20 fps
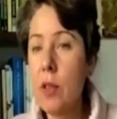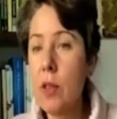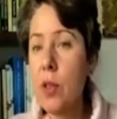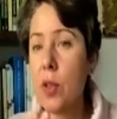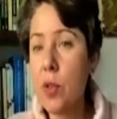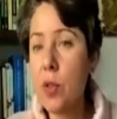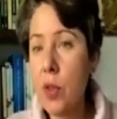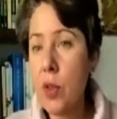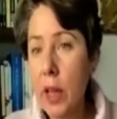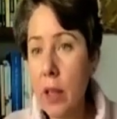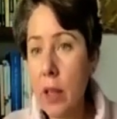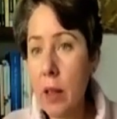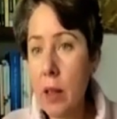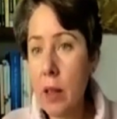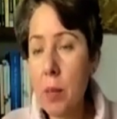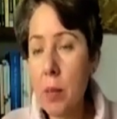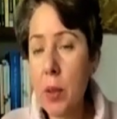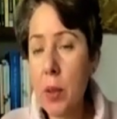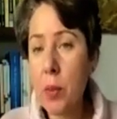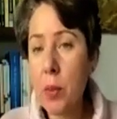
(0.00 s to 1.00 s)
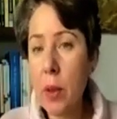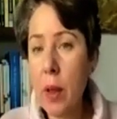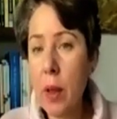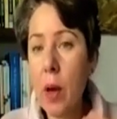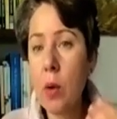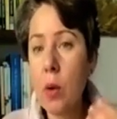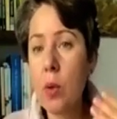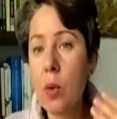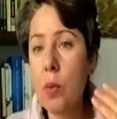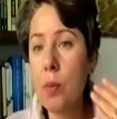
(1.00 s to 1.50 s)
fancy drink, but
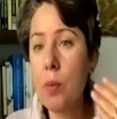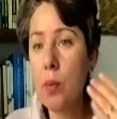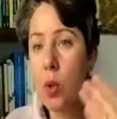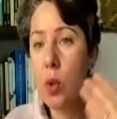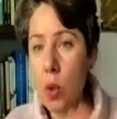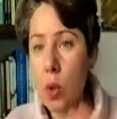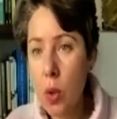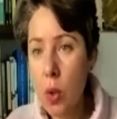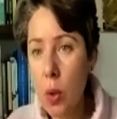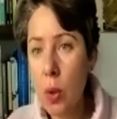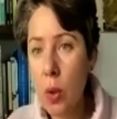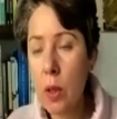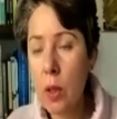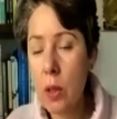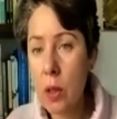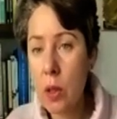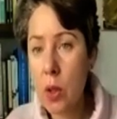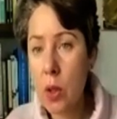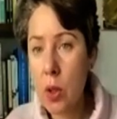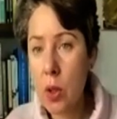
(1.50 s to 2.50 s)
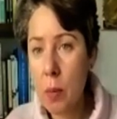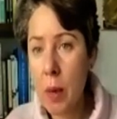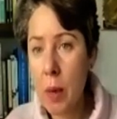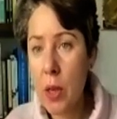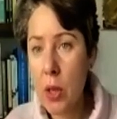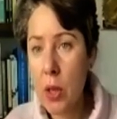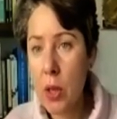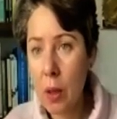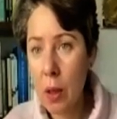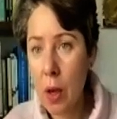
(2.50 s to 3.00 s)
without doing it too
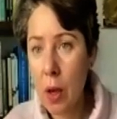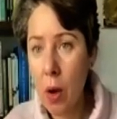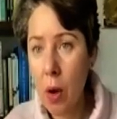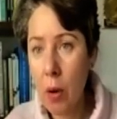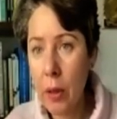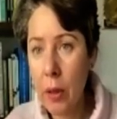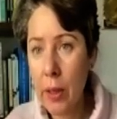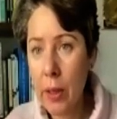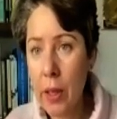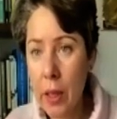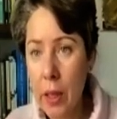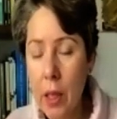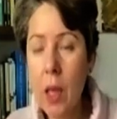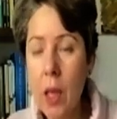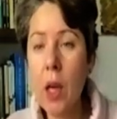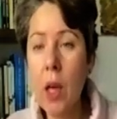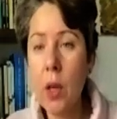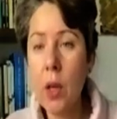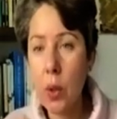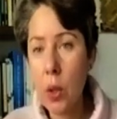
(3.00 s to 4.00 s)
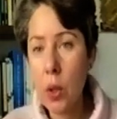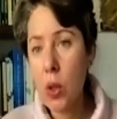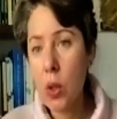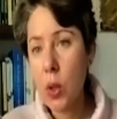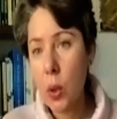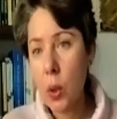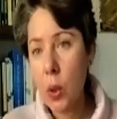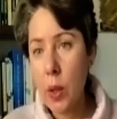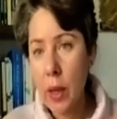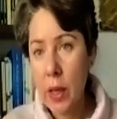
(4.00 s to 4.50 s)
much alcoholic. You
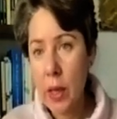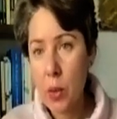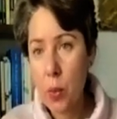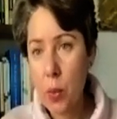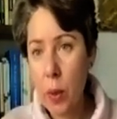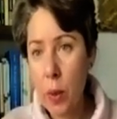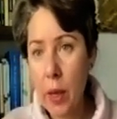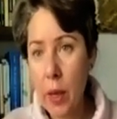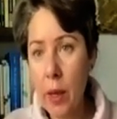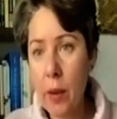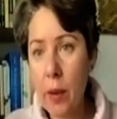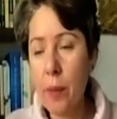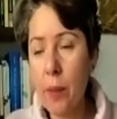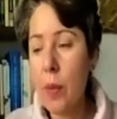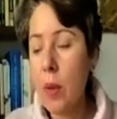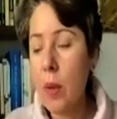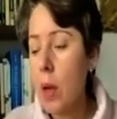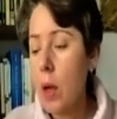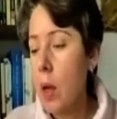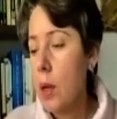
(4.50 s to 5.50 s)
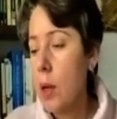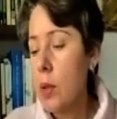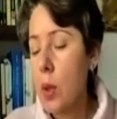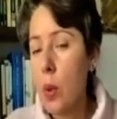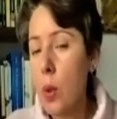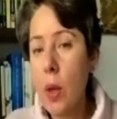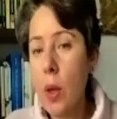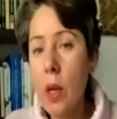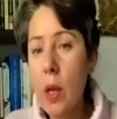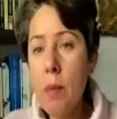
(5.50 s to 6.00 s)
can do it that way.
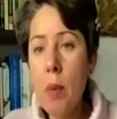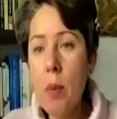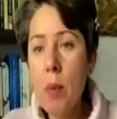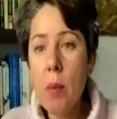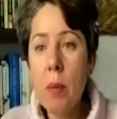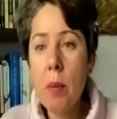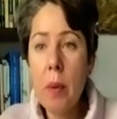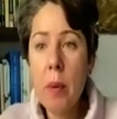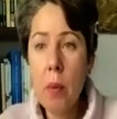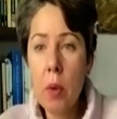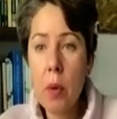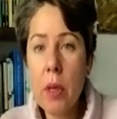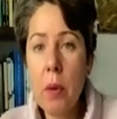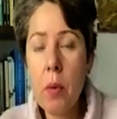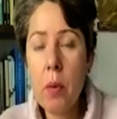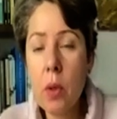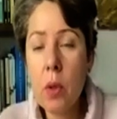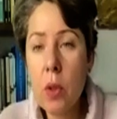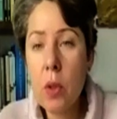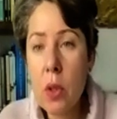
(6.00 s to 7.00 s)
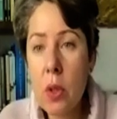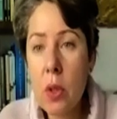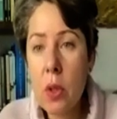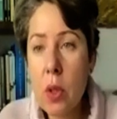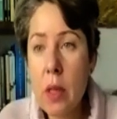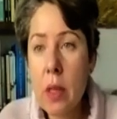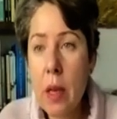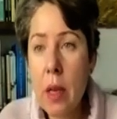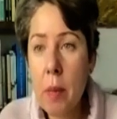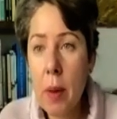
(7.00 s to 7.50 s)
So that's probably what I wanted
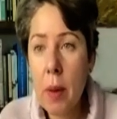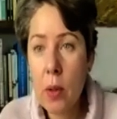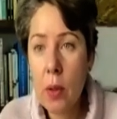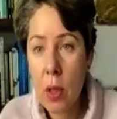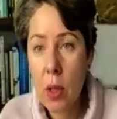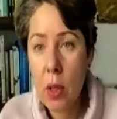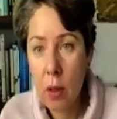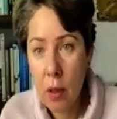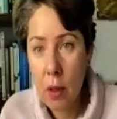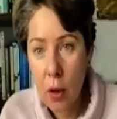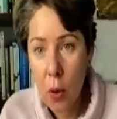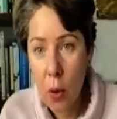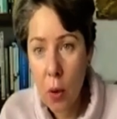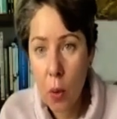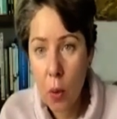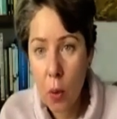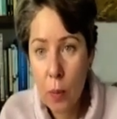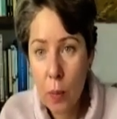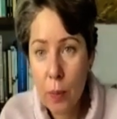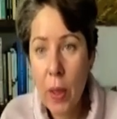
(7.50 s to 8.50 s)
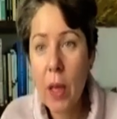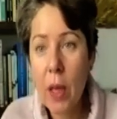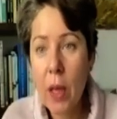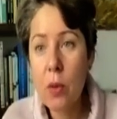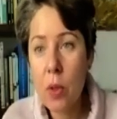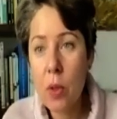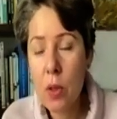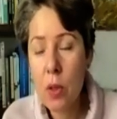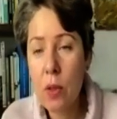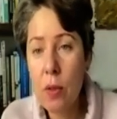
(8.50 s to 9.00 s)
to say about alcohol.
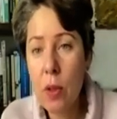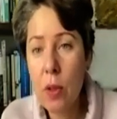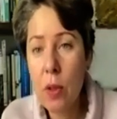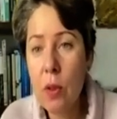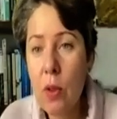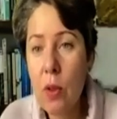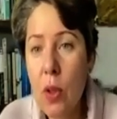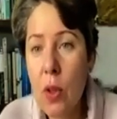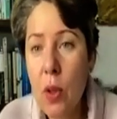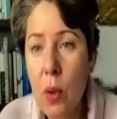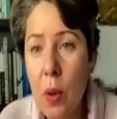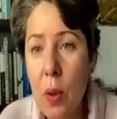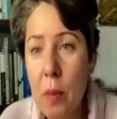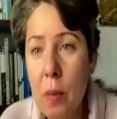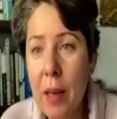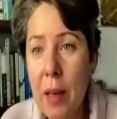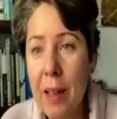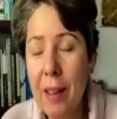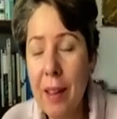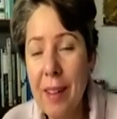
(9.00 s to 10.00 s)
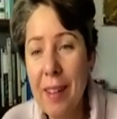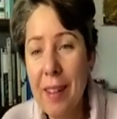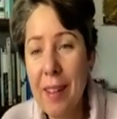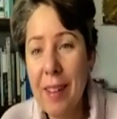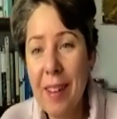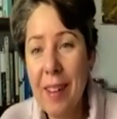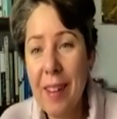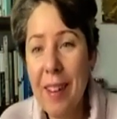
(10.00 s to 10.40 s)
How does it feel to you, Emily?